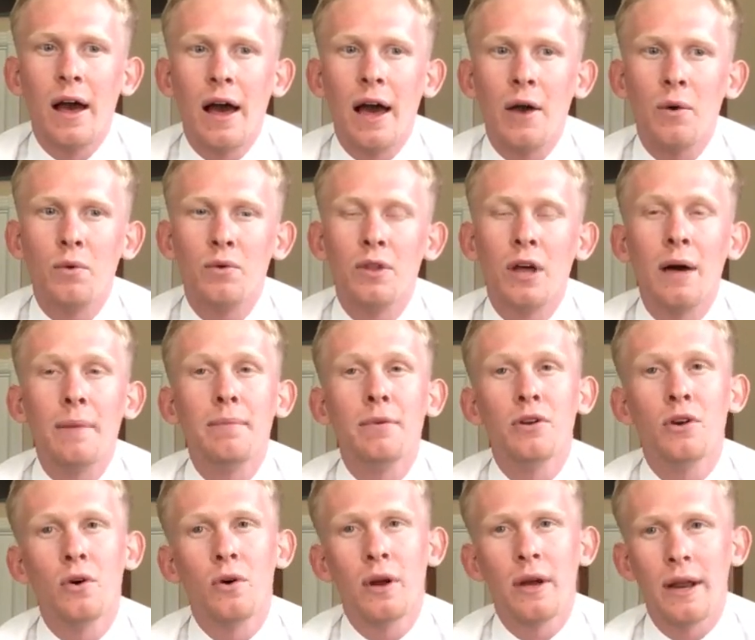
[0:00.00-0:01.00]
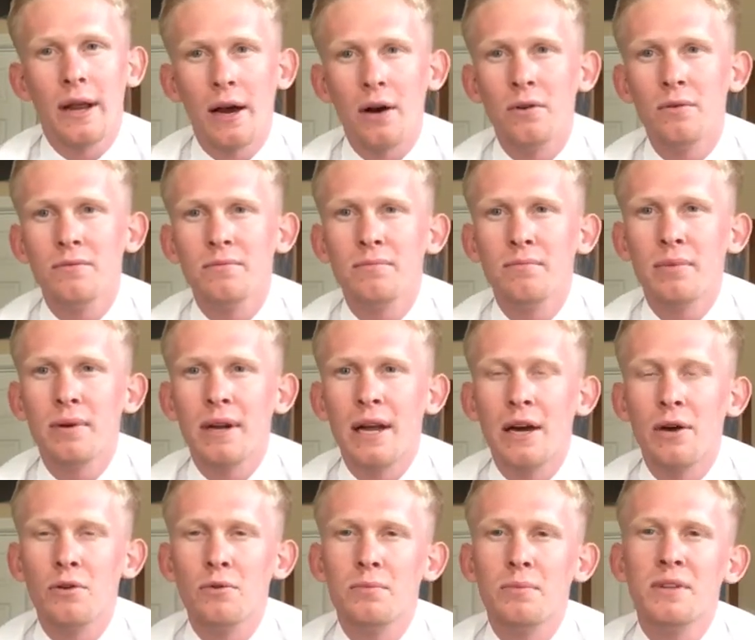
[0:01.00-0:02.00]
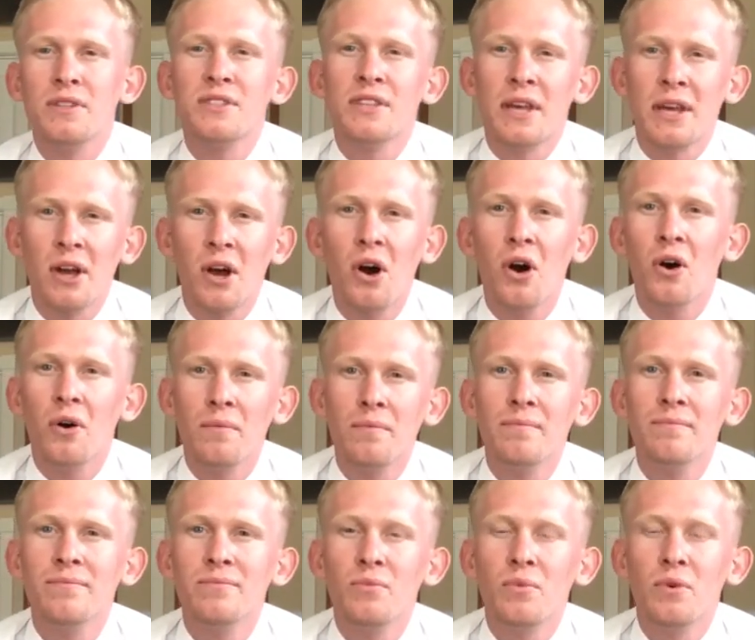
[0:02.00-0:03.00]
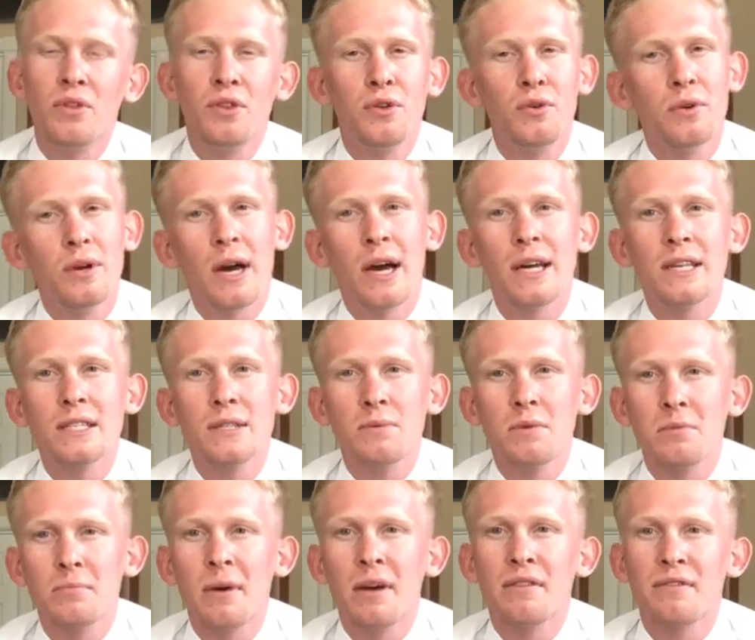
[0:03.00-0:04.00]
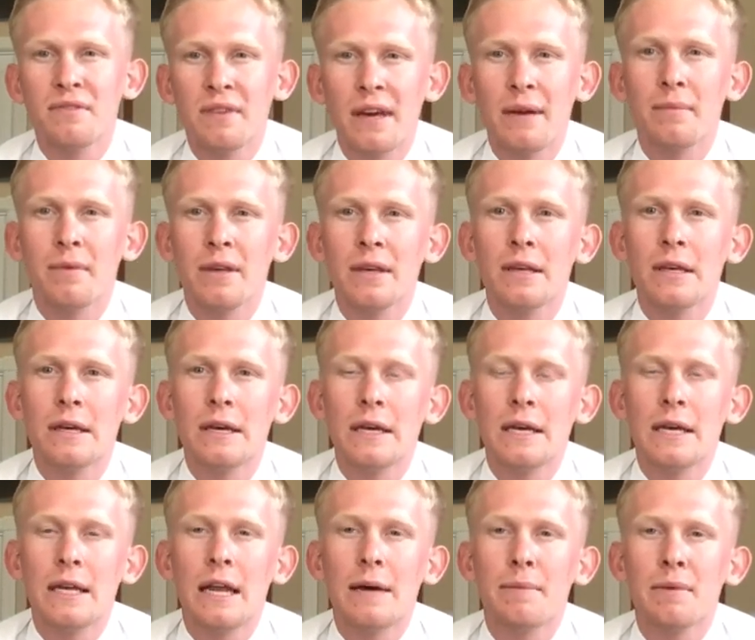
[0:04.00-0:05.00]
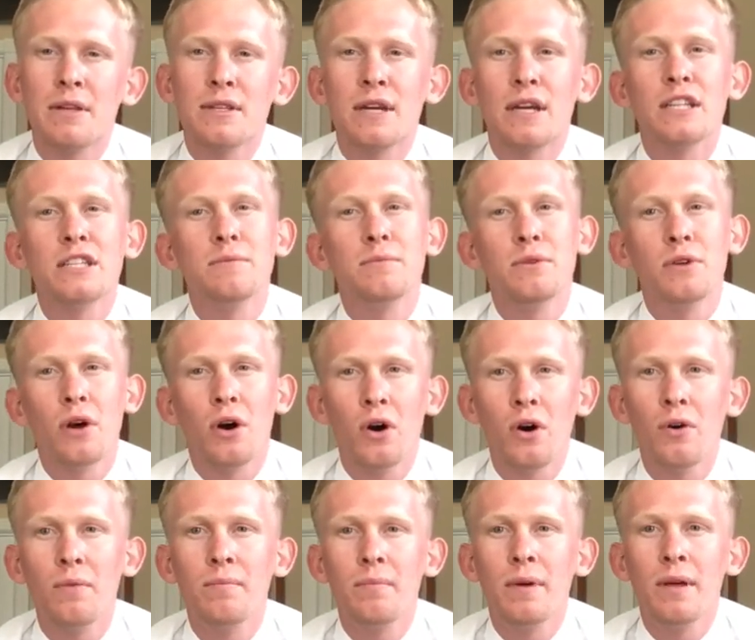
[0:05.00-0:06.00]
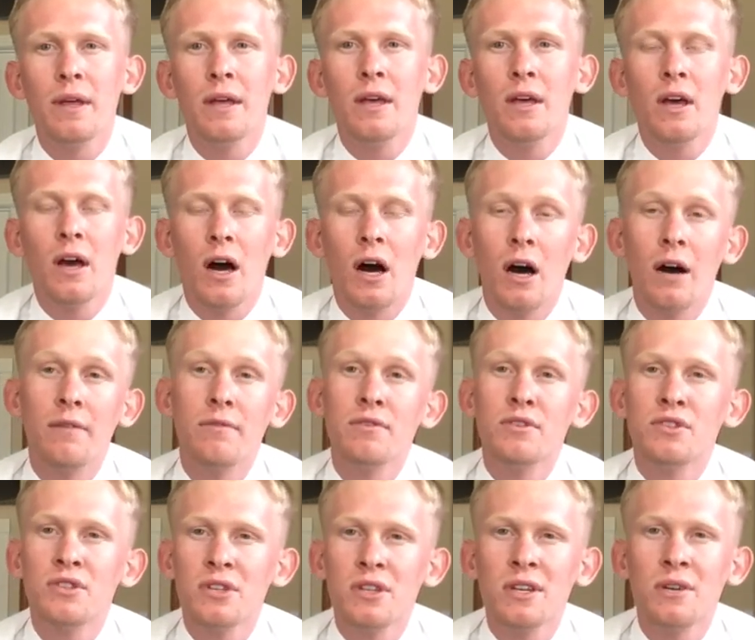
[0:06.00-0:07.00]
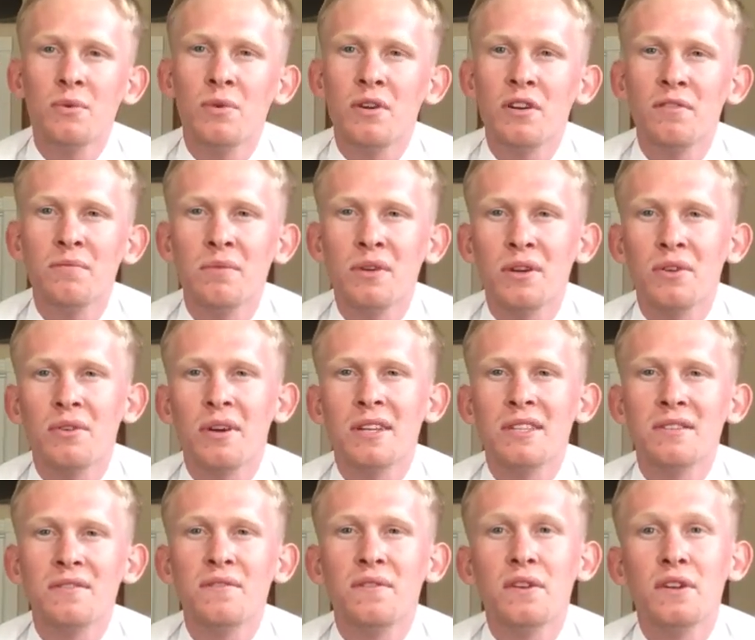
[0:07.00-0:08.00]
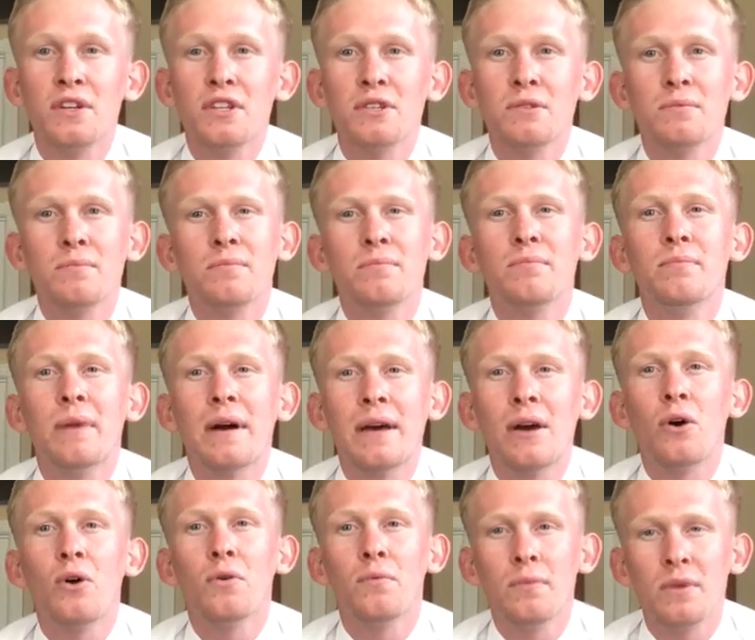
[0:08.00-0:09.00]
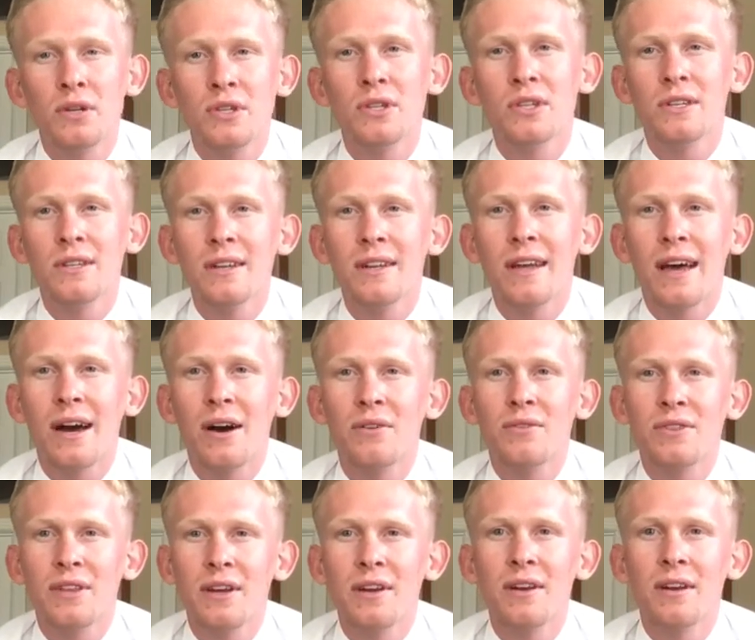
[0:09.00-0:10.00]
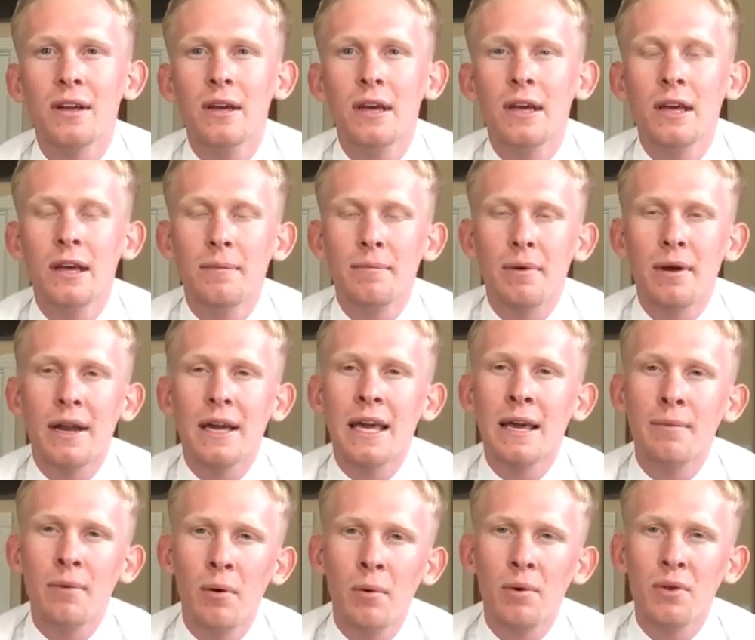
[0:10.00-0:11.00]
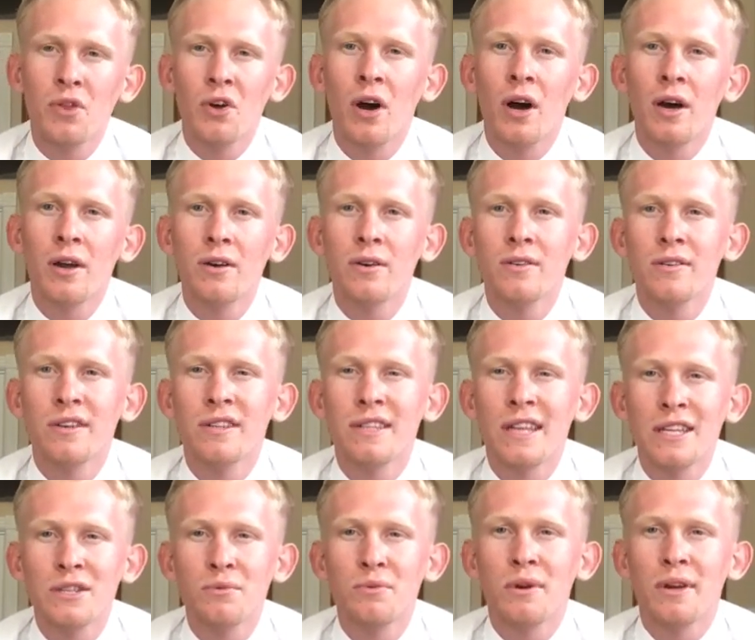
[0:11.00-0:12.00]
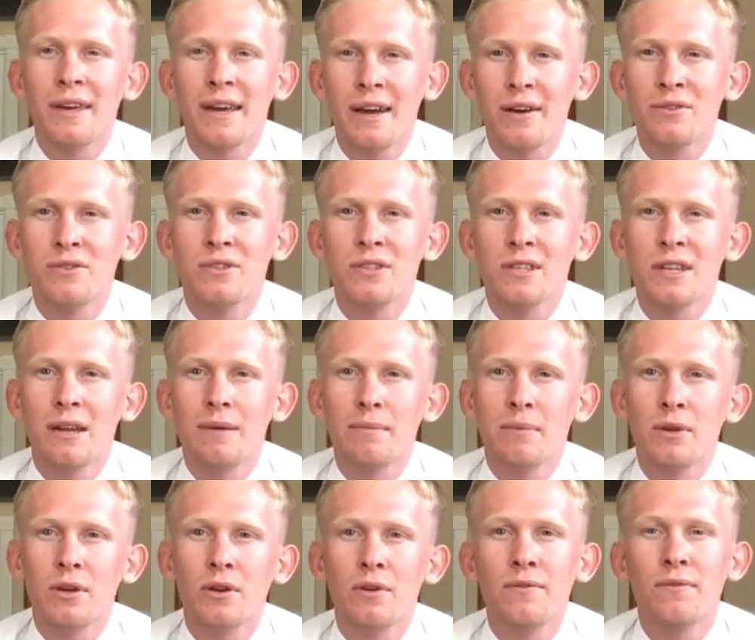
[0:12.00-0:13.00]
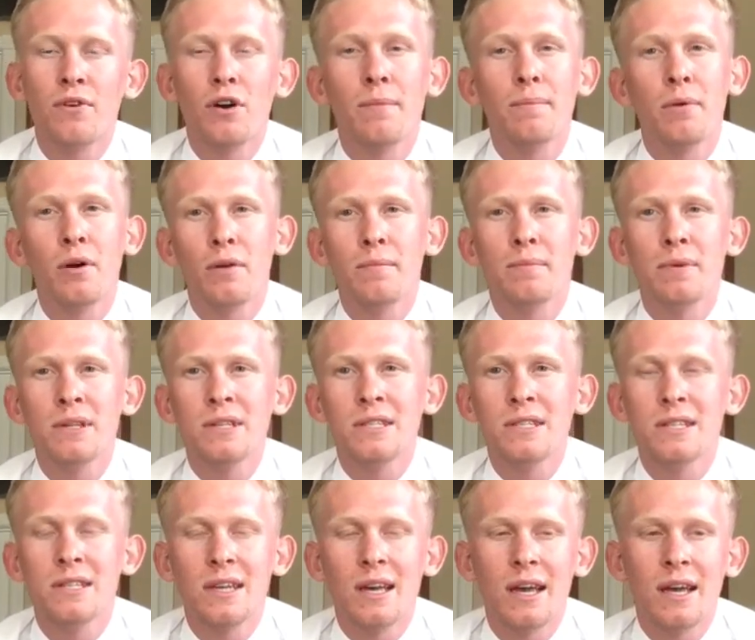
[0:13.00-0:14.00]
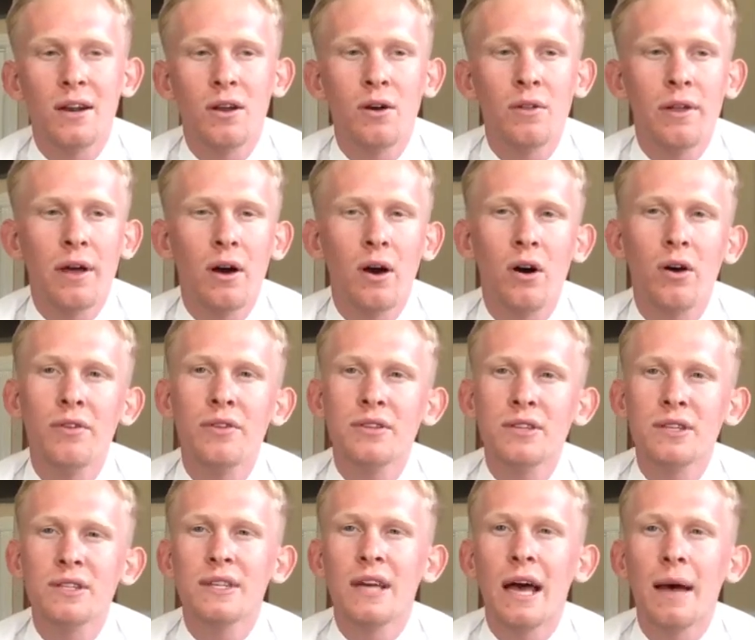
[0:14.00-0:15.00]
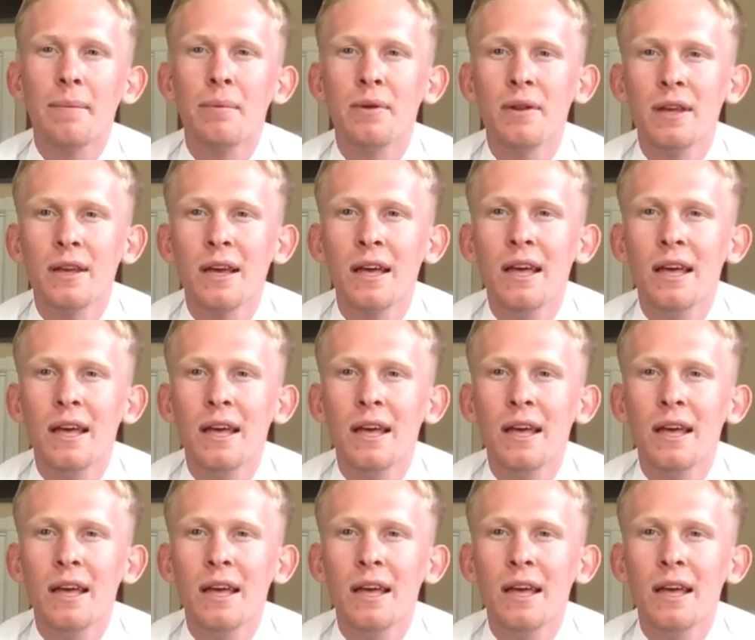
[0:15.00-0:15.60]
I will not be going out, but I will be staying home with you guys and with my family. And I'm excited to be home. Obviously, it would have been great to finish my whole mission out there, but I came home with honor, and that's what counts. And I'm here for a purpose. I know that all this is happening